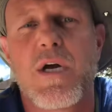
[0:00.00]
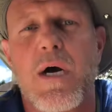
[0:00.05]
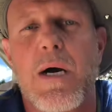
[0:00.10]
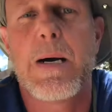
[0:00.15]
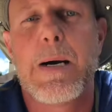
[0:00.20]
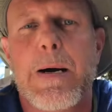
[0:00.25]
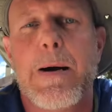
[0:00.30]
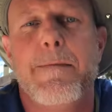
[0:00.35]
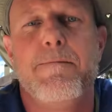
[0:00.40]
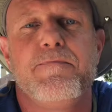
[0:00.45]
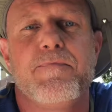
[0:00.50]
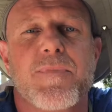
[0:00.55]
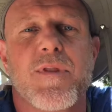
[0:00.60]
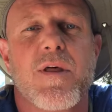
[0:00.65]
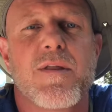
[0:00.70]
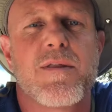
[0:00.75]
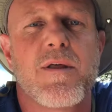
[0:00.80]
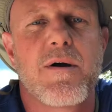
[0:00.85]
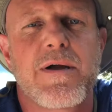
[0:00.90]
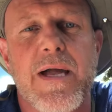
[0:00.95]
um,
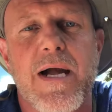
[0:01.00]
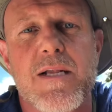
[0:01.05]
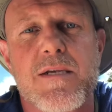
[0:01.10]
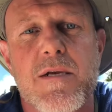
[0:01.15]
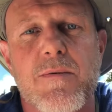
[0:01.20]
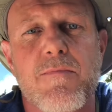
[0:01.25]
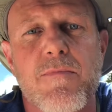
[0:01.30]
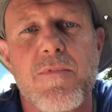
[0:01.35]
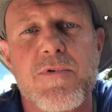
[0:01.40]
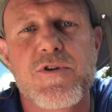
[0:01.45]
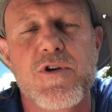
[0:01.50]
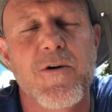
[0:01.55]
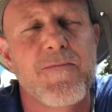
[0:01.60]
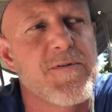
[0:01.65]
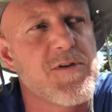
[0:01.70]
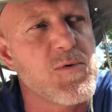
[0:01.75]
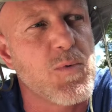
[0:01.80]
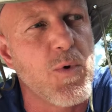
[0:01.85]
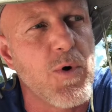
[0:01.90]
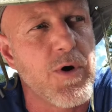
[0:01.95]
they'll catch some
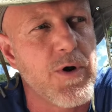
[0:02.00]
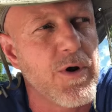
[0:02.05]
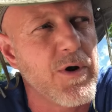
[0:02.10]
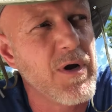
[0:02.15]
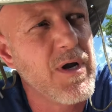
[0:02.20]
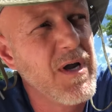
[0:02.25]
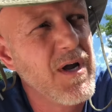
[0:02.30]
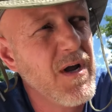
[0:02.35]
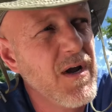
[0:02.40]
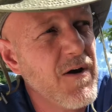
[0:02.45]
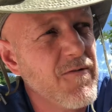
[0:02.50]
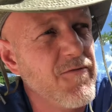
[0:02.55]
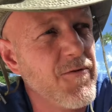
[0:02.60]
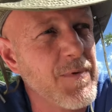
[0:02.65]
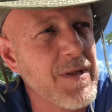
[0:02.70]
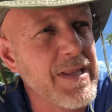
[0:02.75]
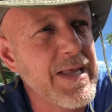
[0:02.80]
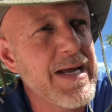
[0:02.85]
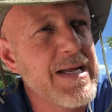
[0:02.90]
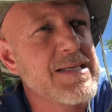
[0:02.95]
surface water from
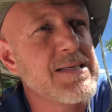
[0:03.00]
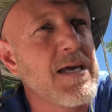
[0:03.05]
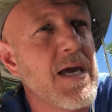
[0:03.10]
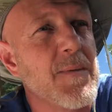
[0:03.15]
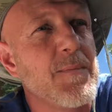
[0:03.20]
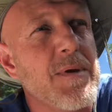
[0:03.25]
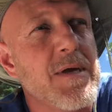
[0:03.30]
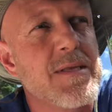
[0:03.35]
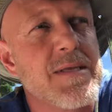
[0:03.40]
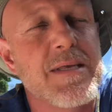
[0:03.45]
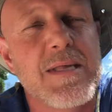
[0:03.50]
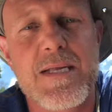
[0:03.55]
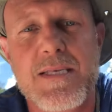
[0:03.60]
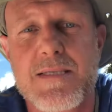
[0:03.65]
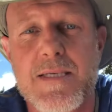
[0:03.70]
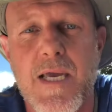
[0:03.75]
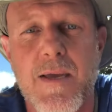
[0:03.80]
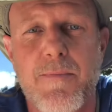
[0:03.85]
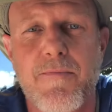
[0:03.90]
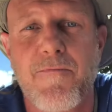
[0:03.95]
the landscape into that
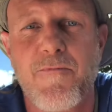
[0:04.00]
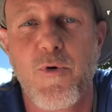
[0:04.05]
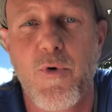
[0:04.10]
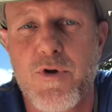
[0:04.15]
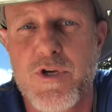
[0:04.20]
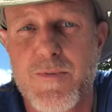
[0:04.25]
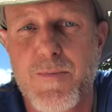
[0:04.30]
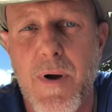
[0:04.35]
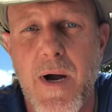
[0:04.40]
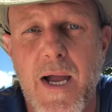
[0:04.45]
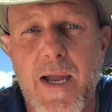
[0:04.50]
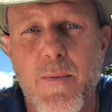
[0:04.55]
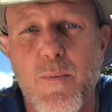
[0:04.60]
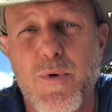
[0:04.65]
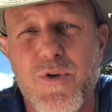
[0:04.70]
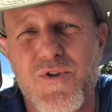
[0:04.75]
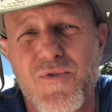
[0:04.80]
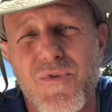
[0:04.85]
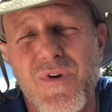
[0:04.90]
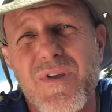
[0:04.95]
same four inch pipe
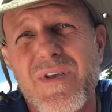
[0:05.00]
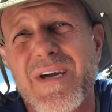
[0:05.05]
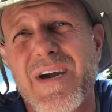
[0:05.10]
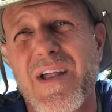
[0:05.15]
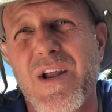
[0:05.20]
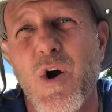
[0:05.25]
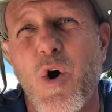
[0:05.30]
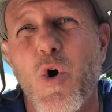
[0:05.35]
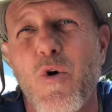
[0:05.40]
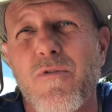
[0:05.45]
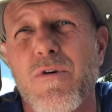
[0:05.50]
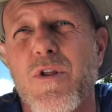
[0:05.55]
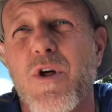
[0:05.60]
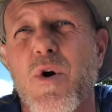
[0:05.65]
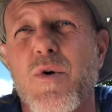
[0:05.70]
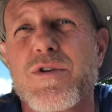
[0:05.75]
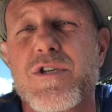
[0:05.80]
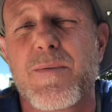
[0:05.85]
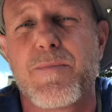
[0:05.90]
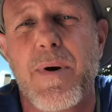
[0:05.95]
which really kind of
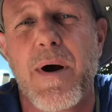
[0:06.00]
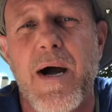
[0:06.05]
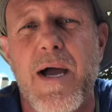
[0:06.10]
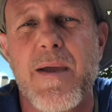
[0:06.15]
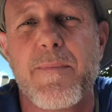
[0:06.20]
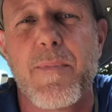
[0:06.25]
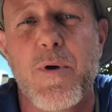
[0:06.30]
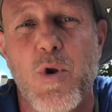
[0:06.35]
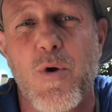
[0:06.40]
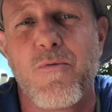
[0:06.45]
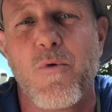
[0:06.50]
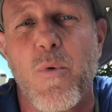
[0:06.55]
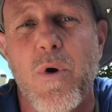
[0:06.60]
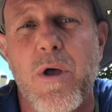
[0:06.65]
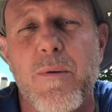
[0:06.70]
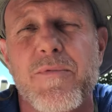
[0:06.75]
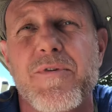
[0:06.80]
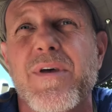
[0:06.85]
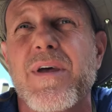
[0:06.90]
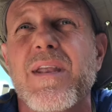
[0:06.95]
overloads the pipe and
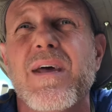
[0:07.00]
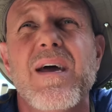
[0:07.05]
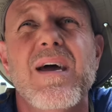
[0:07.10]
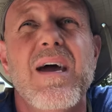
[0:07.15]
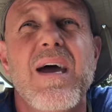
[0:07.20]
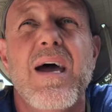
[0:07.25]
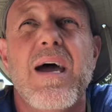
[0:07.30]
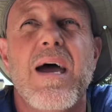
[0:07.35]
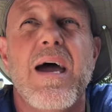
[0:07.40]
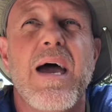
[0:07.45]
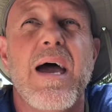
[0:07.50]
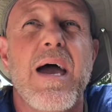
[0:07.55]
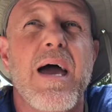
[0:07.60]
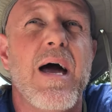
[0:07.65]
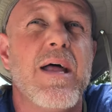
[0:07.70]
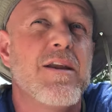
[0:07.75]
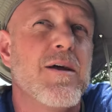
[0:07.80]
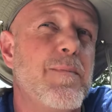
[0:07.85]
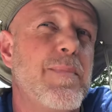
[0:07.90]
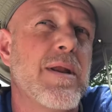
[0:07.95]
overwhelms it
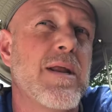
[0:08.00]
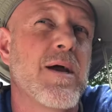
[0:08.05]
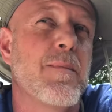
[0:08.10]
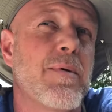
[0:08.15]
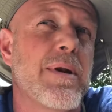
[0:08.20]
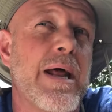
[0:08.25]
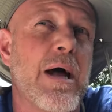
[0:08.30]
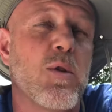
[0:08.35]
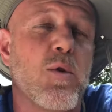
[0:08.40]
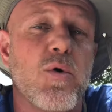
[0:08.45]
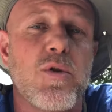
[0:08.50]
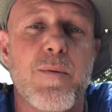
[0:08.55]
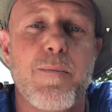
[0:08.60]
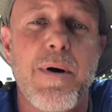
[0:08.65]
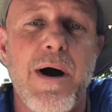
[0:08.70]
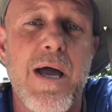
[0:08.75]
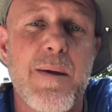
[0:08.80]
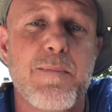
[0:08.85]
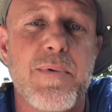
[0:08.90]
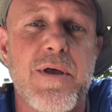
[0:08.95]
and depending upon how long the
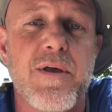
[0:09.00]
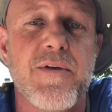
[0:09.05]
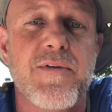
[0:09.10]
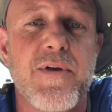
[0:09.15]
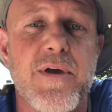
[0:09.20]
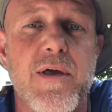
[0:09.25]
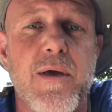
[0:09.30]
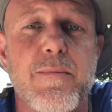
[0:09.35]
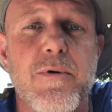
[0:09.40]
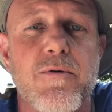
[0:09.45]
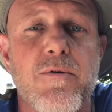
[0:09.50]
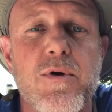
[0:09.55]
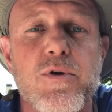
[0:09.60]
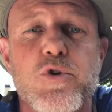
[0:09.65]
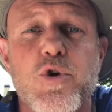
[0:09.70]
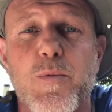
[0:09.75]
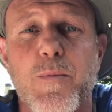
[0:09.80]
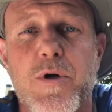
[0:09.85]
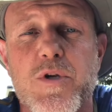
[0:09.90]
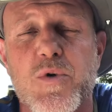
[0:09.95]
pipe is it can be really
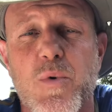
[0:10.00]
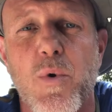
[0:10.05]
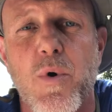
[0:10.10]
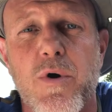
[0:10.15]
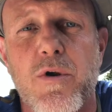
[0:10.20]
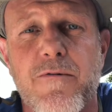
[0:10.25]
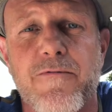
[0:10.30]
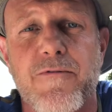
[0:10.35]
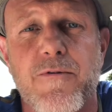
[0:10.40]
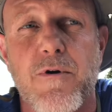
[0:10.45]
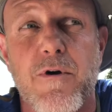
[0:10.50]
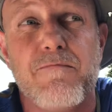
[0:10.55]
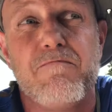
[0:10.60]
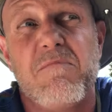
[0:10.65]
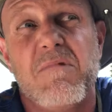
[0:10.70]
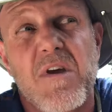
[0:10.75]
too much water for